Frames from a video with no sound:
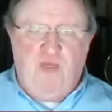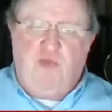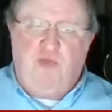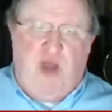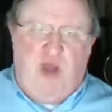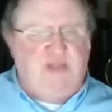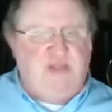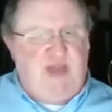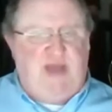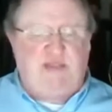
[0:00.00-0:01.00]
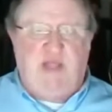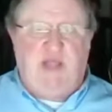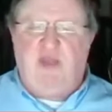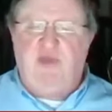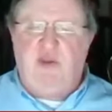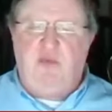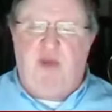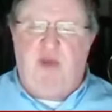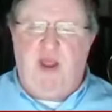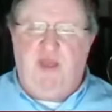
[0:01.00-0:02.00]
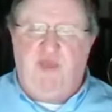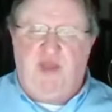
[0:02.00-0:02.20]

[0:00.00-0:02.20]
The process has lengthened by